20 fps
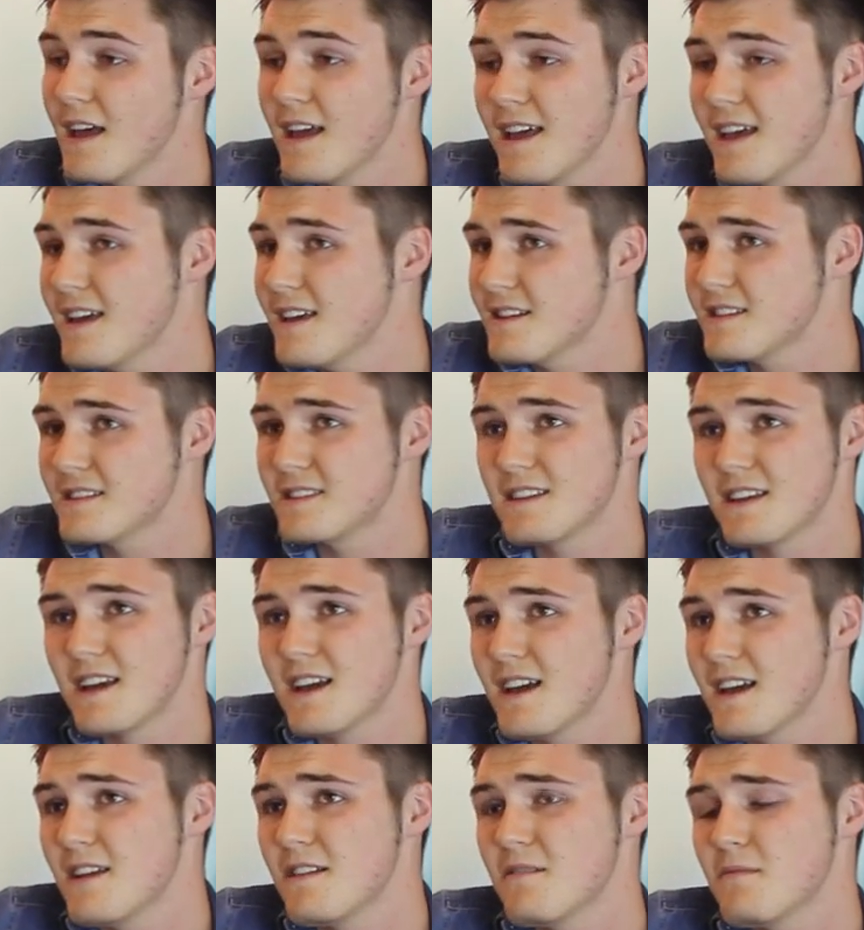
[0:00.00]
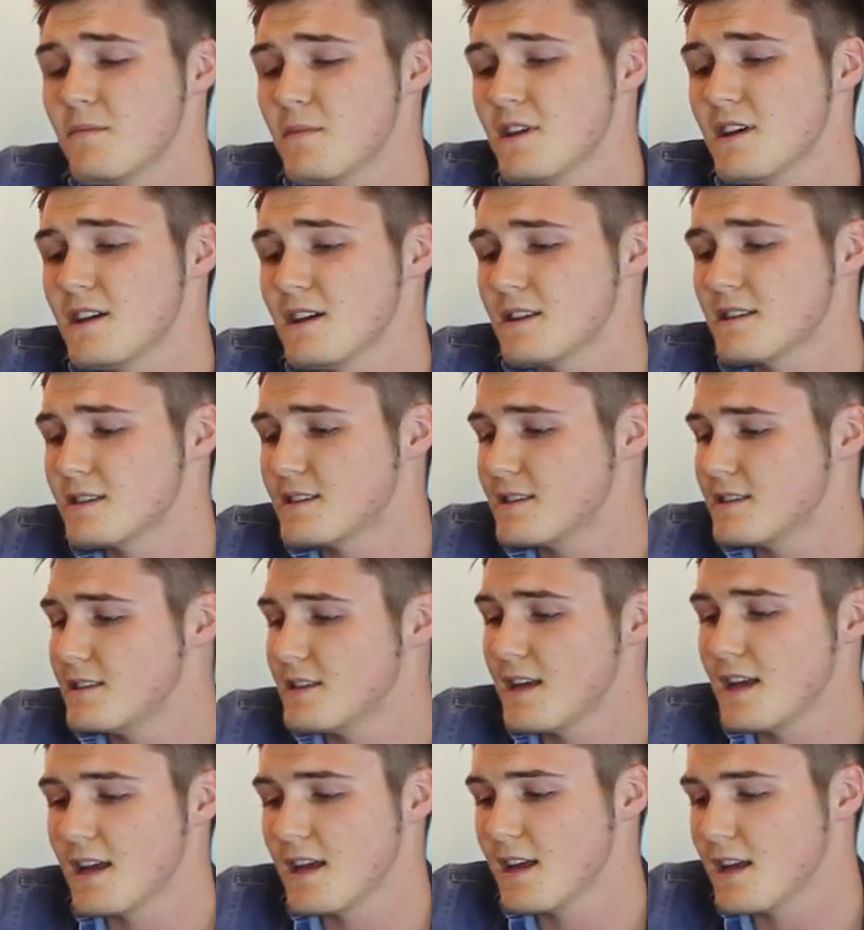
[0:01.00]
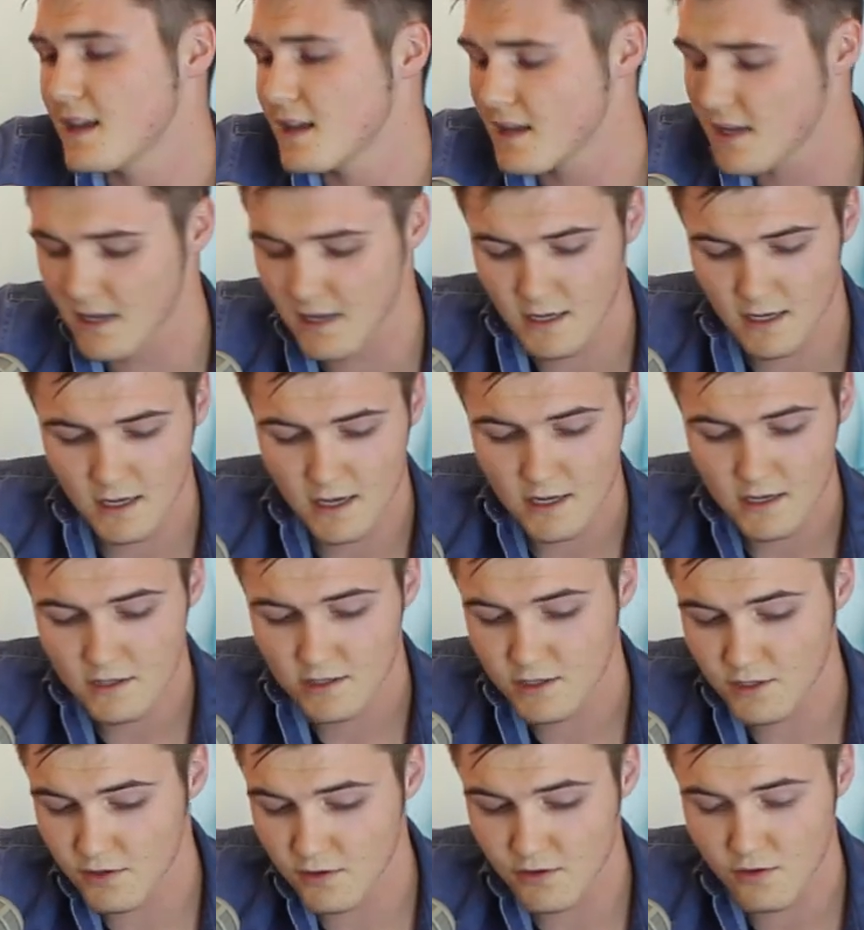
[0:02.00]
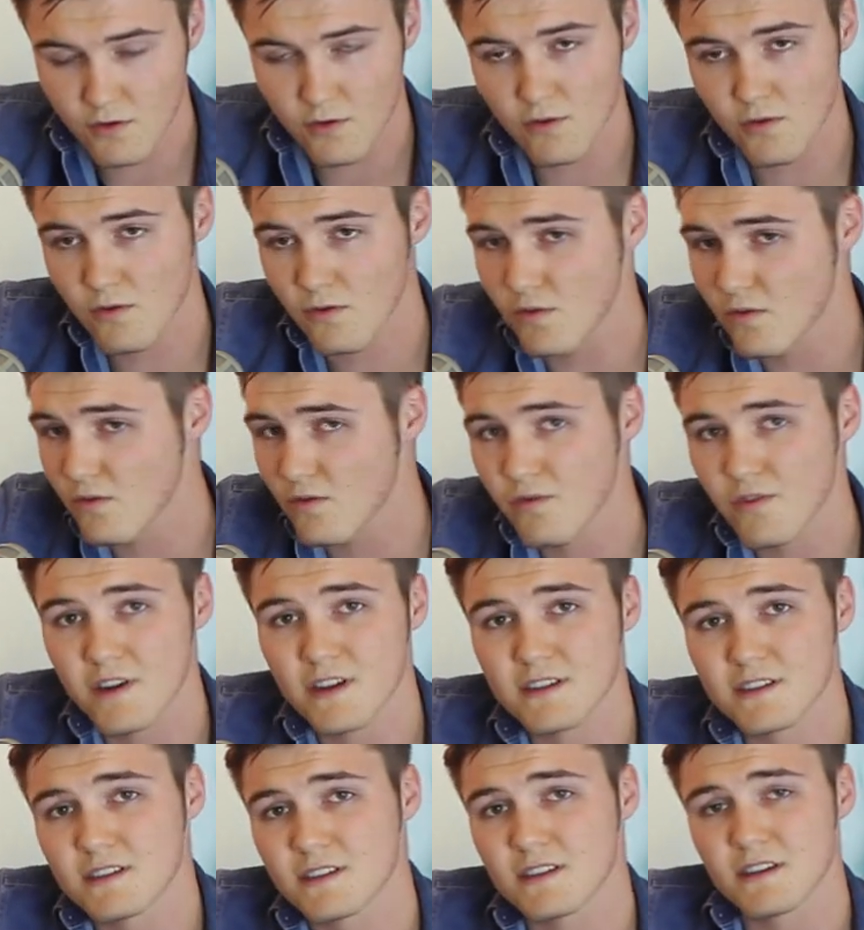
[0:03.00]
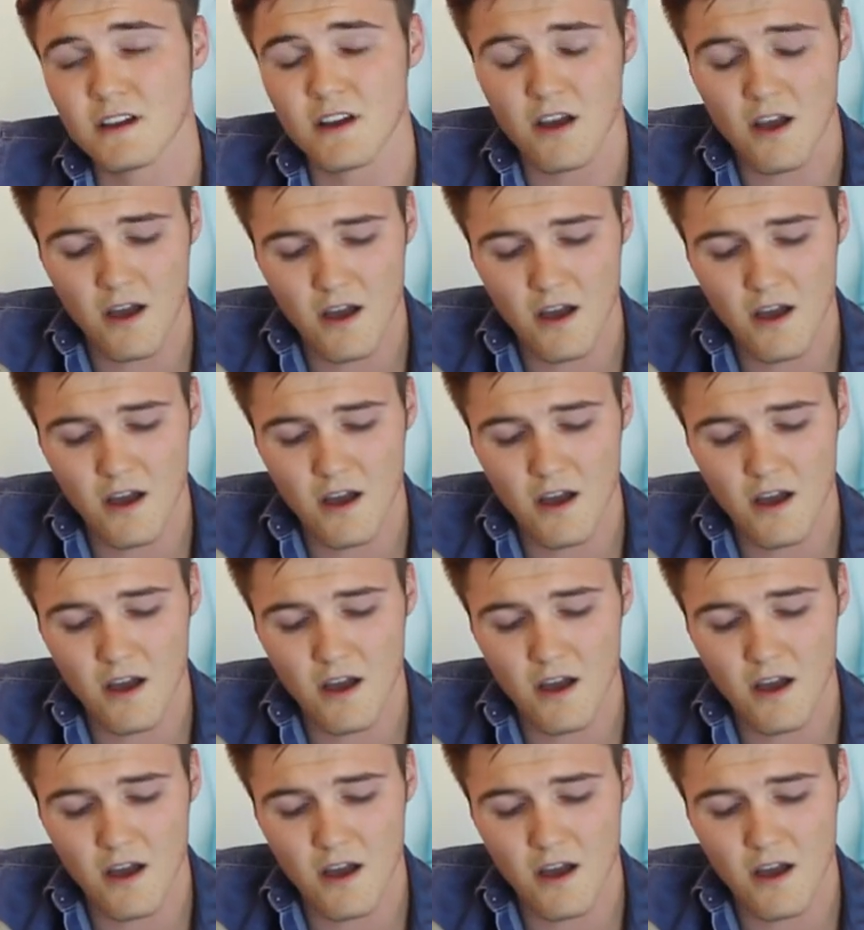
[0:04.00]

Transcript: is it a mistake to risk a